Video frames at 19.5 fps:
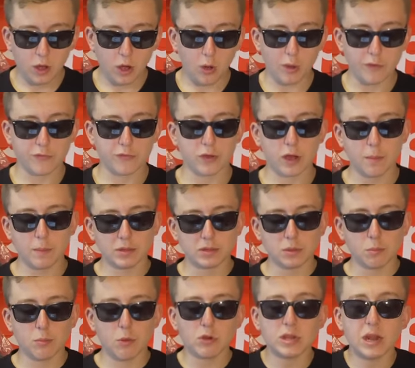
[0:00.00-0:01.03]
Oh, I forgot about
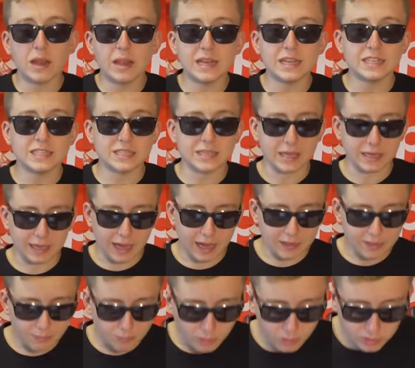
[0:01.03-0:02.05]
the Mona Lisa
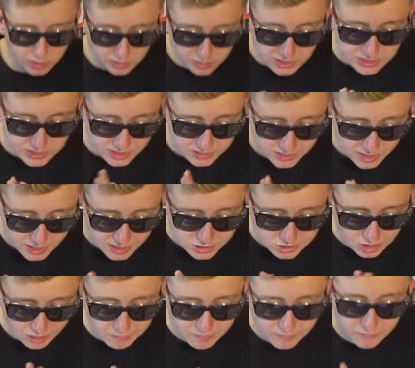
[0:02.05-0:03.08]
guy. The Mona Lisa tee
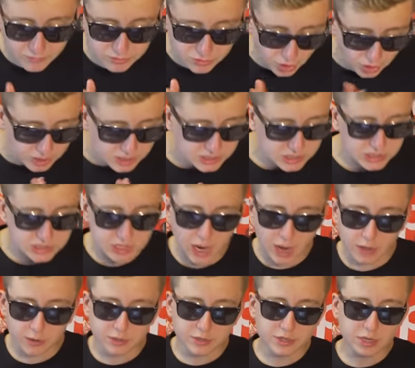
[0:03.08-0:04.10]
is dropping for thirty-six
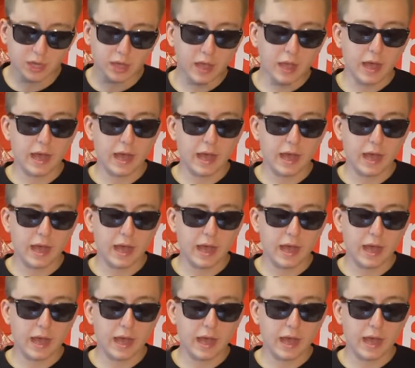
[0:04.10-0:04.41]
dollars.